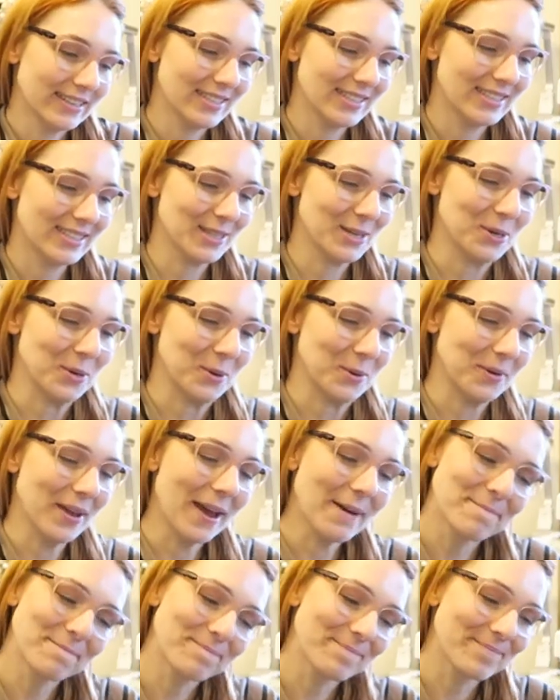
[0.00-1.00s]
So
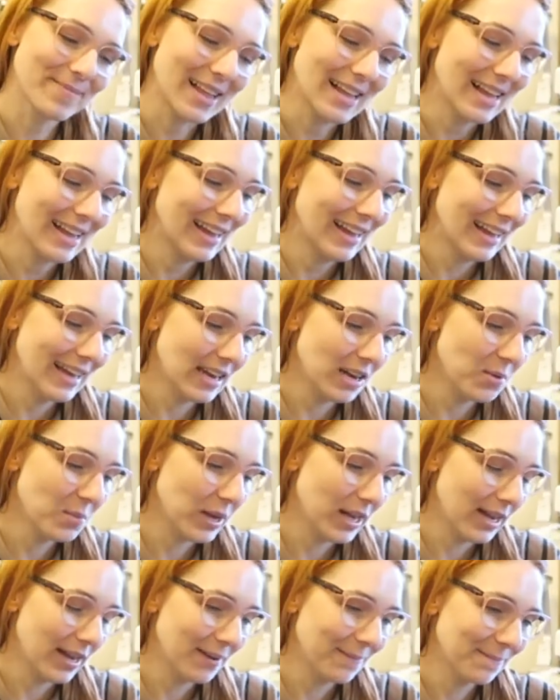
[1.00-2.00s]
yeah,
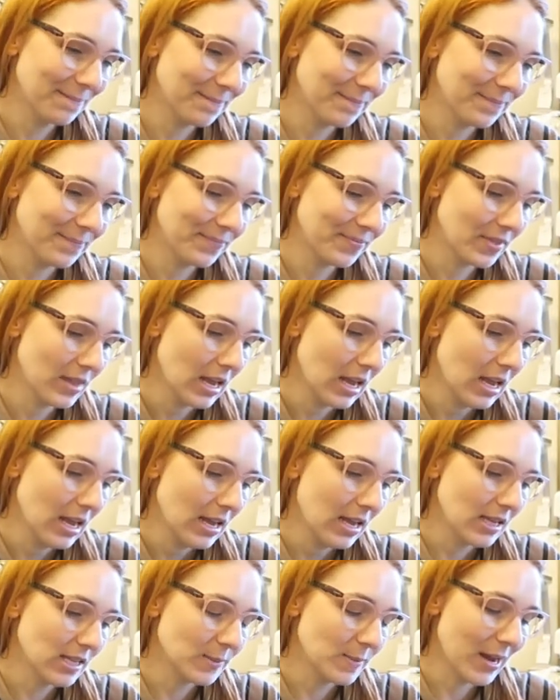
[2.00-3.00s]
anyway,
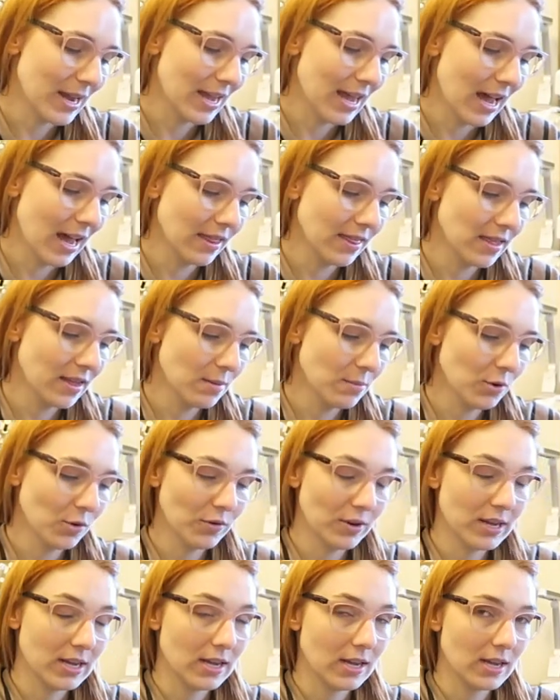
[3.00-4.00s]
it's by Kathy
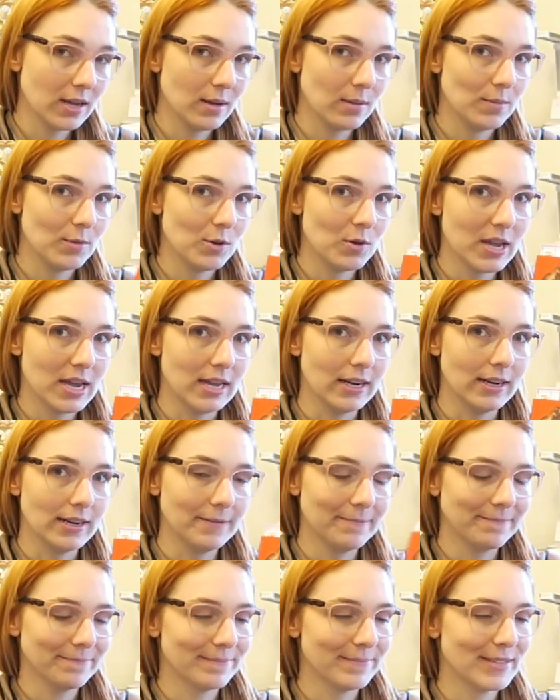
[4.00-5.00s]
Marie
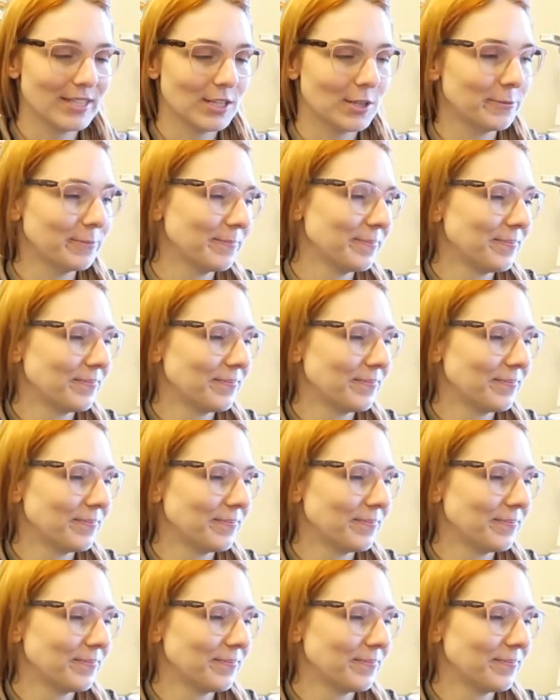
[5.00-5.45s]
Buchanan. So